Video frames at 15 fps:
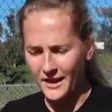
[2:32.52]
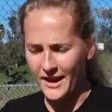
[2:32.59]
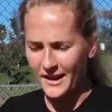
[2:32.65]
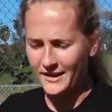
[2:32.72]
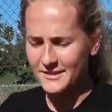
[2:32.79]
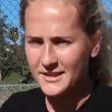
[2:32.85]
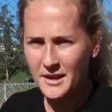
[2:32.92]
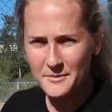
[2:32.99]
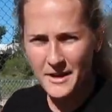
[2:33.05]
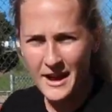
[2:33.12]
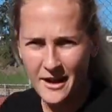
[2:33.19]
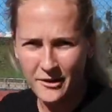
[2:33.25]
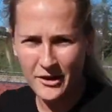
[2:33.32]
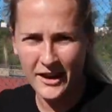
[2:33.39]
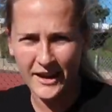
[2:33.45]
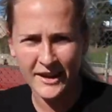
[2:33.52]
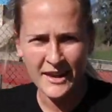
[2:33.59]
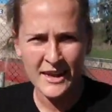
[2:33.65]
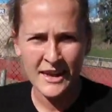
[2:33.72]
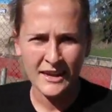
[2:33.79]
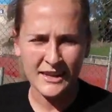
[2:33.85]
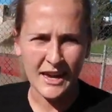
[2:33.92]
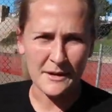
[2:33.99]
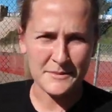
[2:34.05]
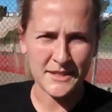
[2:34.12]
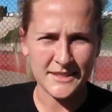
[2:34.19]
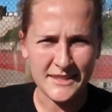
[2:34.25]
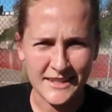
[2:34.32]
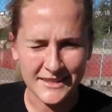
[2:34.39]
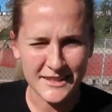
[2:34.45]
that somehow I kept
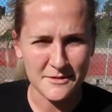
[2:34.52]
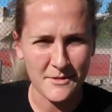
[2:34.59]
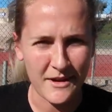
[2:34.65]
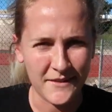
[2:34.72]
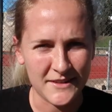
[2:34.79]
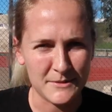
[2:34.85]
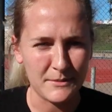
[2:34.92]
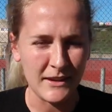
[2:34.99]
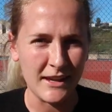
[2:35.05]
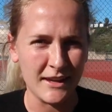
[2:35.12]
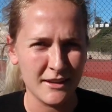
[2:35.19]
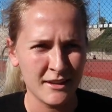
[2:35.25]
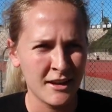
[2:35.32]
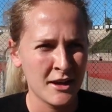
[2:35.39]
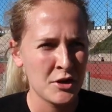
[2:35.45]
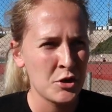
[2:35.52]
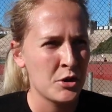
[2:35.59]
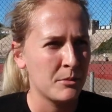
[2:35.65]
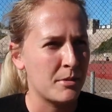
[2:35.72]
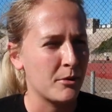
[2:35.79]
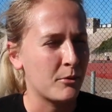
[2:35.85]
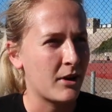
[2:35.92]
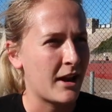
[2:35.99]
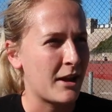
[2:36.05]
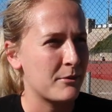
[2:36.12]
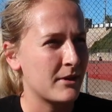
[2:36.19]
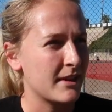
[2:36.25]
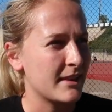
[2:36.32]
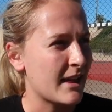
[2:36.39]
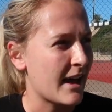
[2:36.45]
a decent amount of speed, but what I really